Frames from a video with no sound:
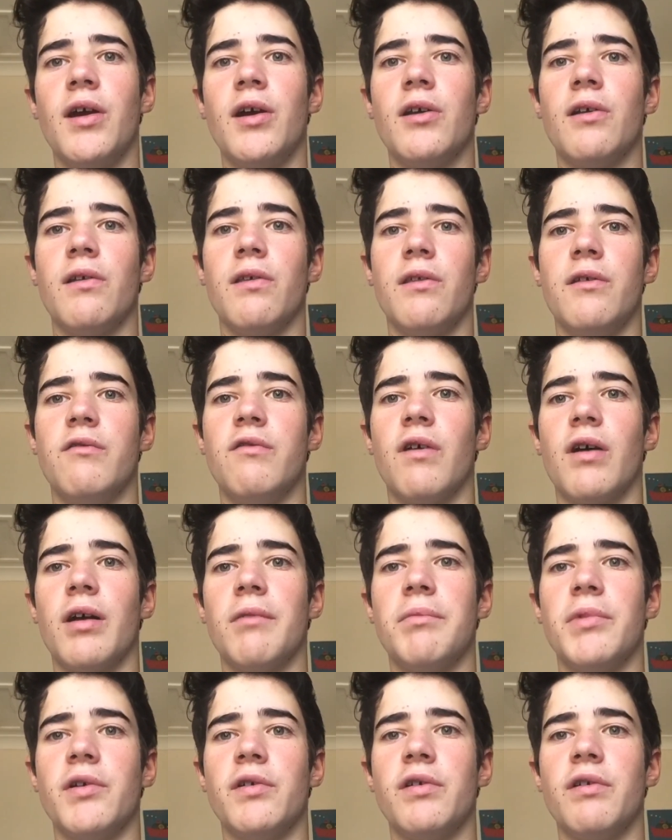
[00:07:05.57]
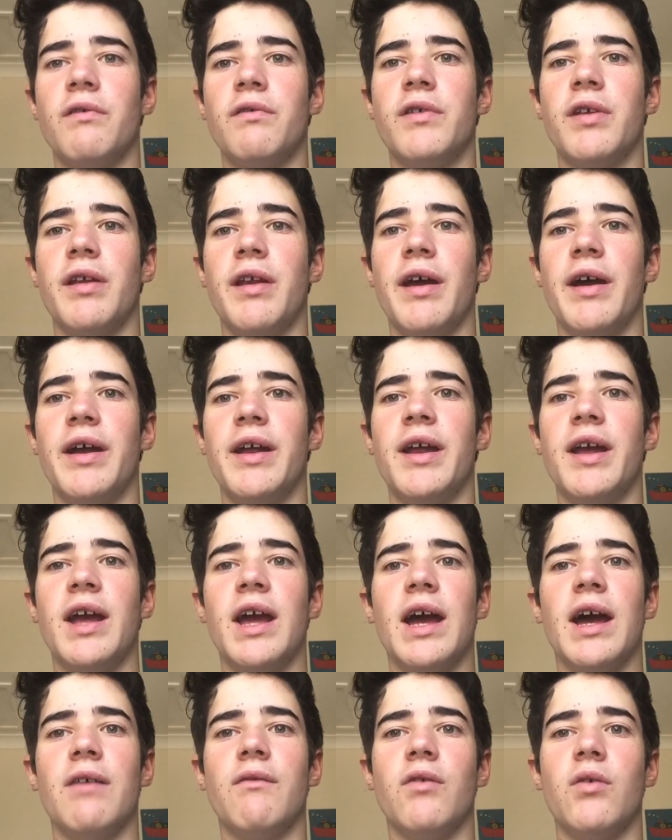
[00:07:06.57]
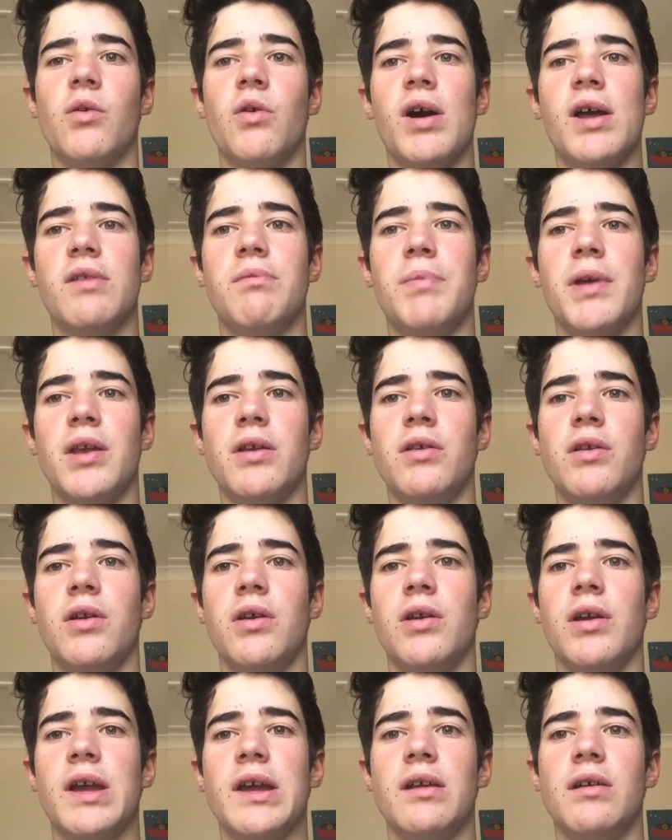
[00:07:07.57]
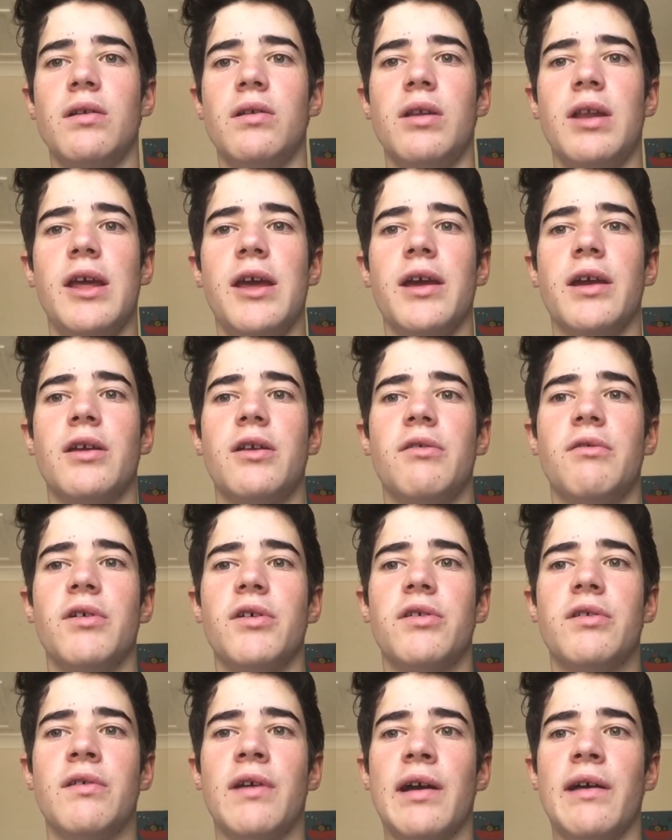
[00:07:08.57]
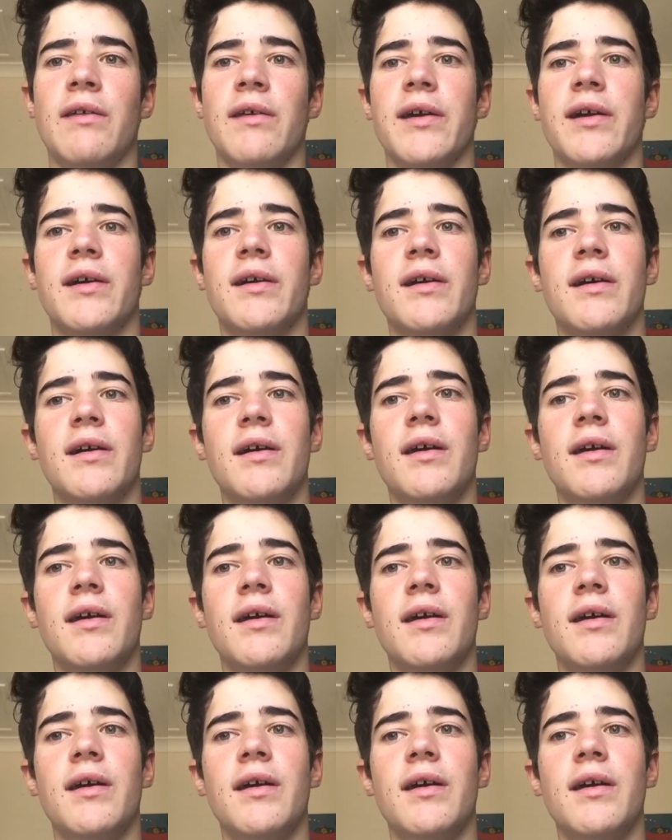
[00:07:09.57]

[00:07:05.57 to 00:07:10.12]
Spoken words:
to the dry bush of today have always been unique to Australia.